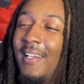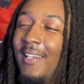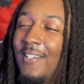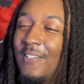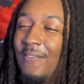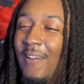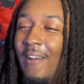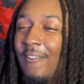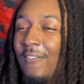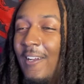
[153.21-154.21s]
He is a
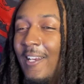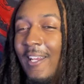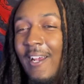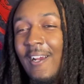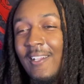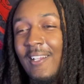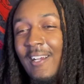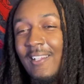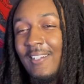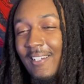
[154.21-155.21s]
very funny character. I
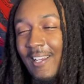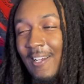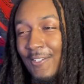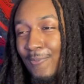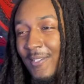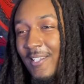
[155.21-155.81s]
love Councilman